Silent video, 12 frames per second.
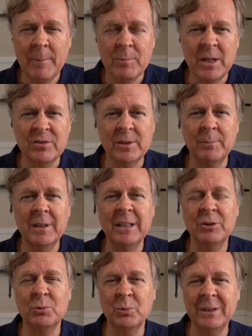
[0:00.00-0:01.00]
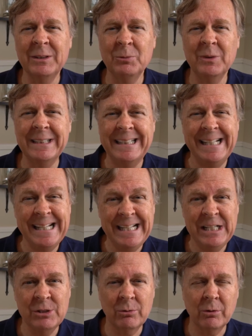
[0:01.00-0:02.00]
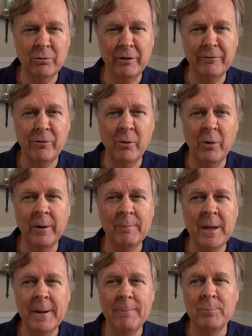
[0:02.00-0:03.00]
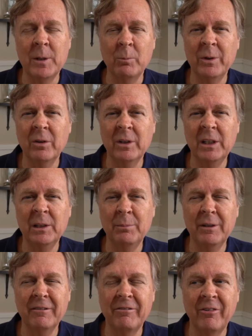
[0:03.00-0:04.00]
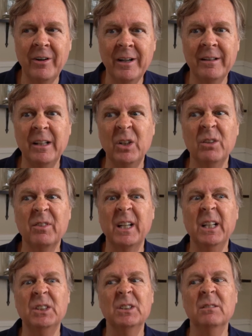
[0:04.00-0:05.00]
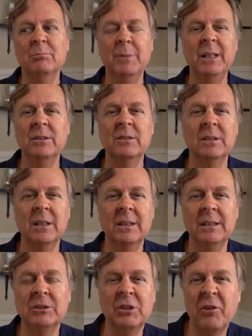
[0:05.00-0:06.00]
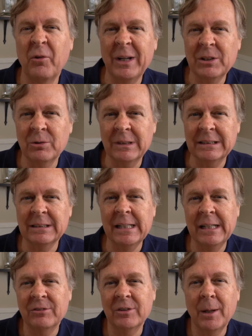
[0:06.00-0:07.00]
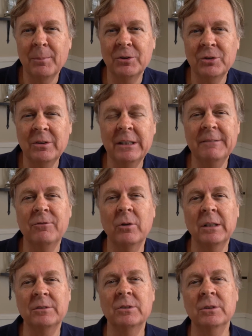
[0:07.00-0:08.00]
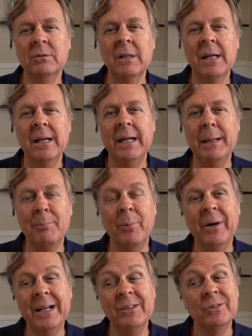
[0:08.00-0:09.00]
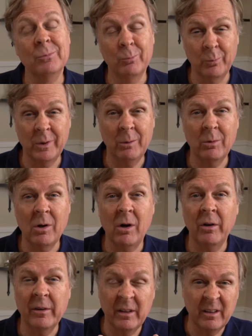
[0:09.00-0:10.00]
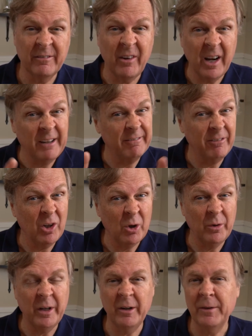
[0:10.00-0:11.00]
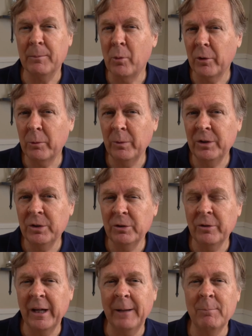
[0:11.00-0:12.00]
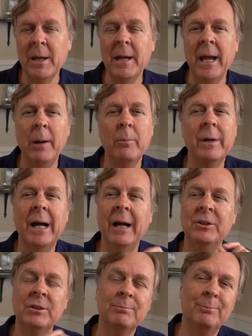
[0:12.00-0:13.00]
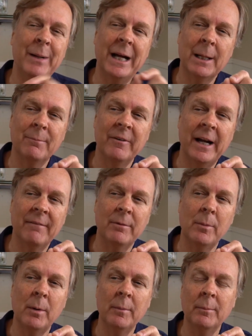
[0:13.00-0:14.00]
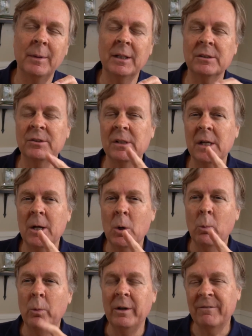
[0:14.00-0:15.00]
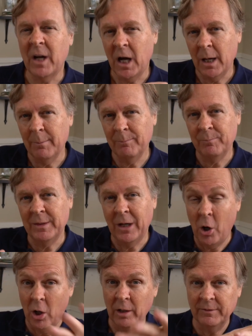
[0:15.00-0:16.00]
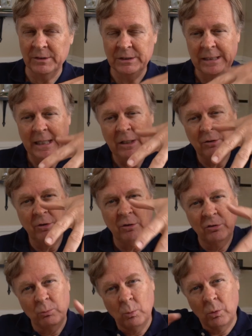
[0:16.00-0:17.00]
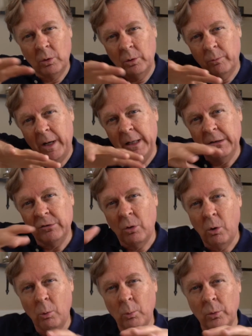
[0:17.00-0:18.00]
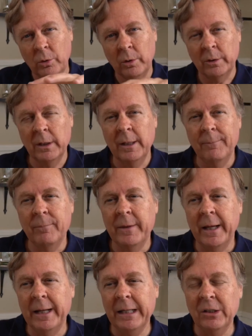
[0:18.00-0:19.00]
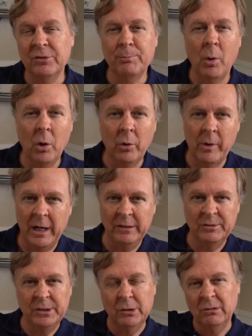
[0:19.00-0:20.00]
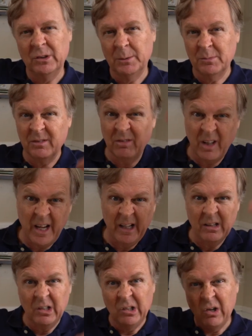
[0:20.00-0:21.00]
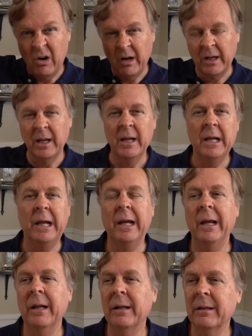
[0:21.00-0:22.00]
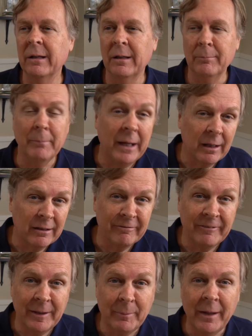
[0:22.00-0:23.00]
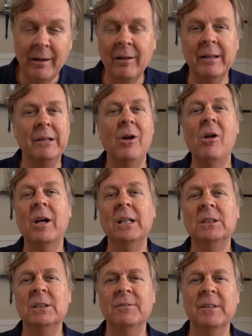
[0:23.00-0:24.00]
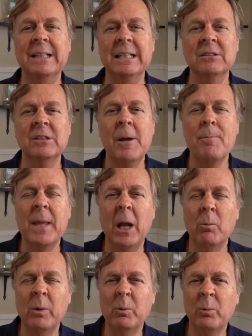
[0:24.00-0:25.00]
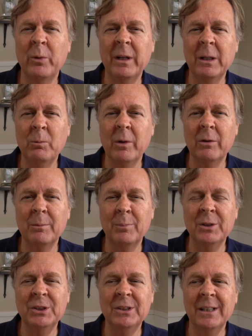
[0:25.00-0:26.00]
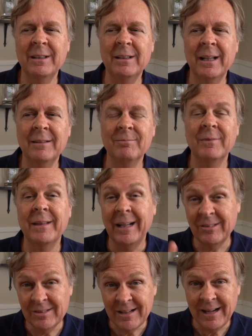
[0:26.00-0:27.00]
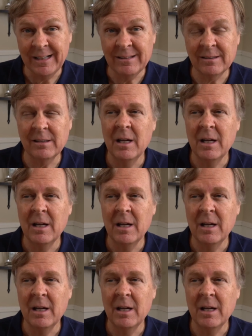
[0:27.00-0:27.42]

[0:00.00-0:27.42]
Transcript: is something that's really, really key to our going forward, then we don't need to be afraid that unification means it's a threat to us. It's an opportunity for us to embrace what I will call the divine flow here. And the more that we do that, and I should back up for half a moment, because we have come, all of us, into this world, right? This whole world that is polarized, in terms of light and dark, and male and female, and all kinds of different things. And we really want to appreciate that. That's nice,